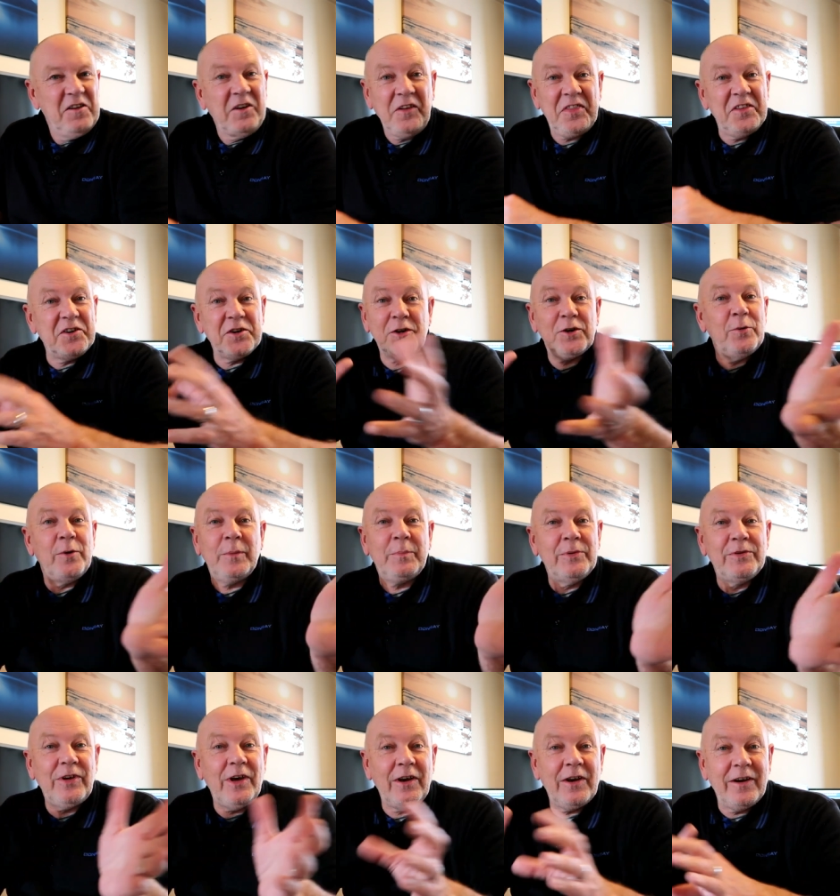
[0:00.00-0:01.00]
Nothing to do with
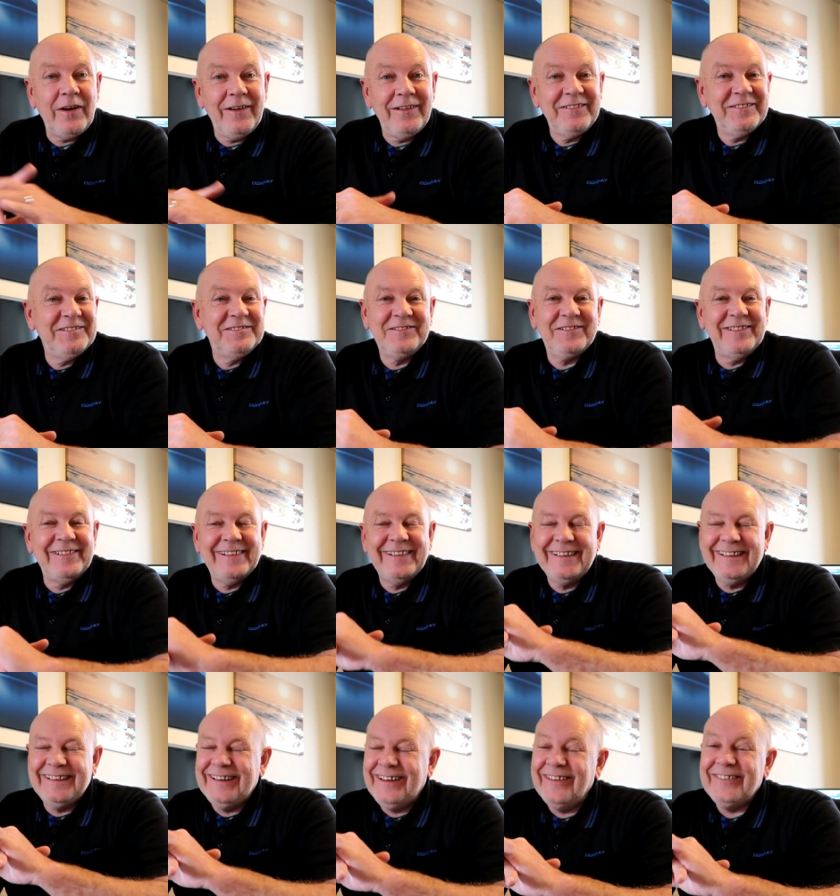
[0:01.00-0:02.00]
potato, yeah,
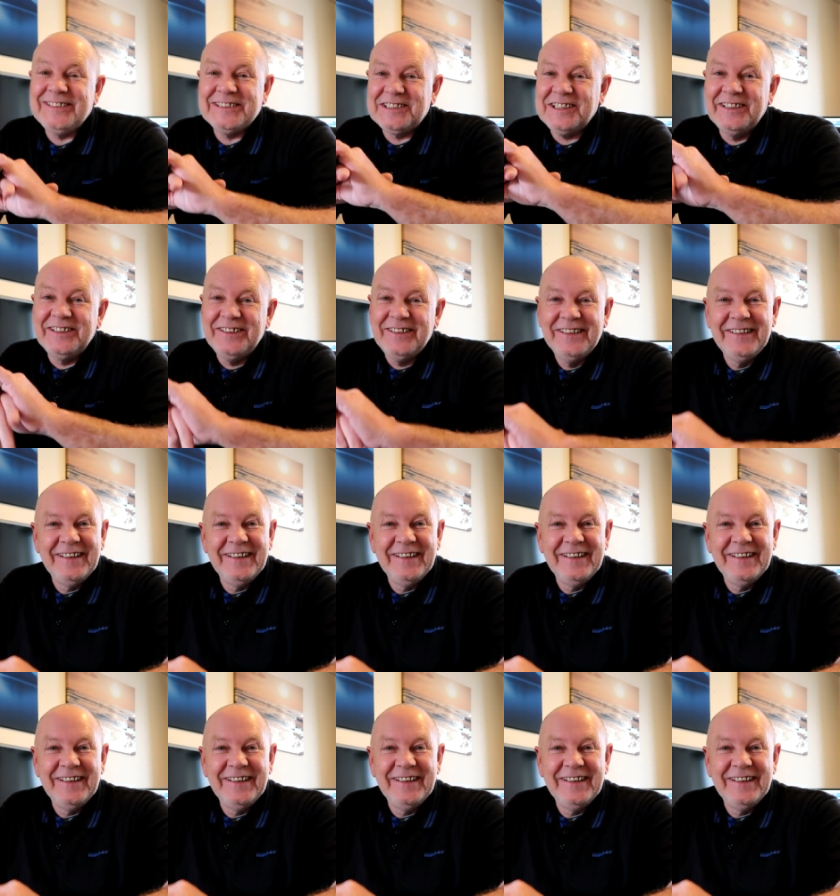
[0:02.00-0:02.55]
honestly.